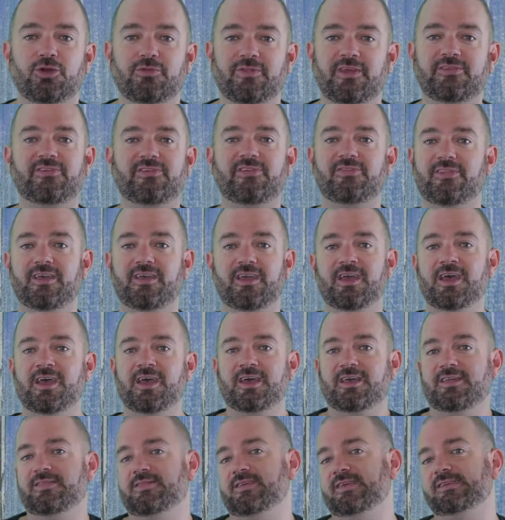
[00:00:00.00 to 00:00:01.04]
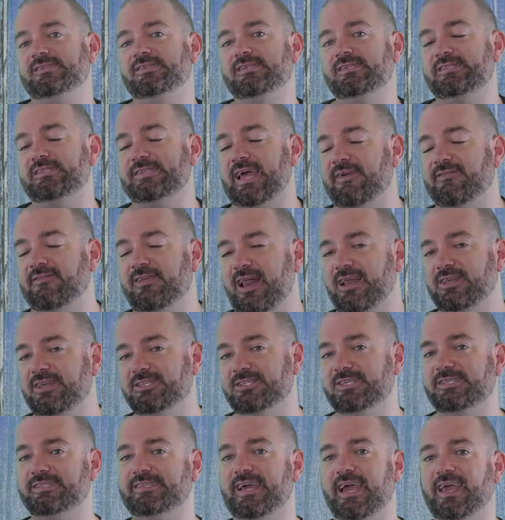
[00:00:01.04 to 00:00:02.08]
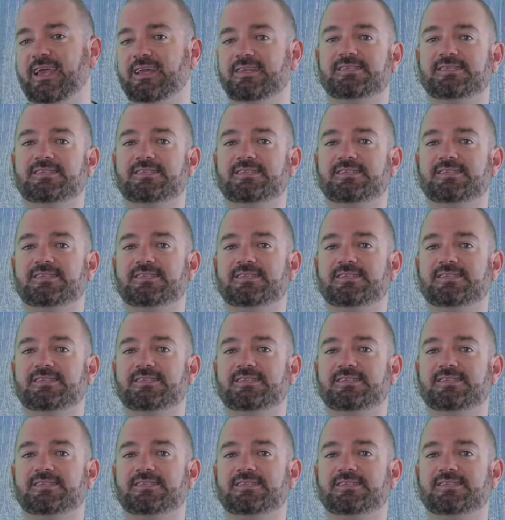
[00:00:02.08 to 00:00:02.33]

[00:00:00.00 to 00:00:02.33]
This is David Allen's just taken